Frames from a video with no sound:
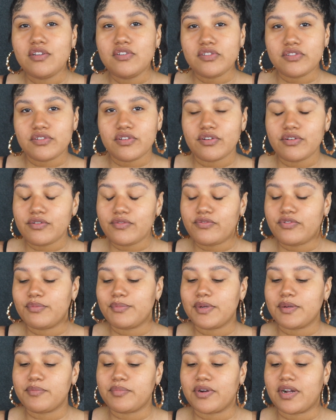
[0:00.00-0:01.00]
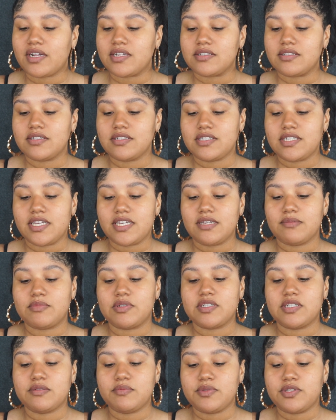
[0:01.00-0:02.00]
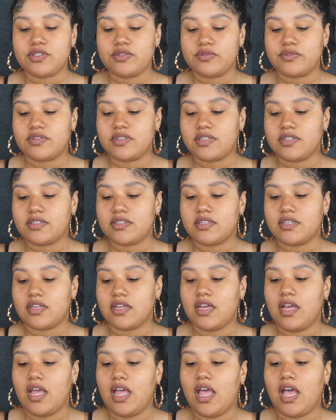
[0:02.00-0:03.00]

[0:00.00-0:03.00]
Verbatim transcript: So for my brows today, I'm going to be using the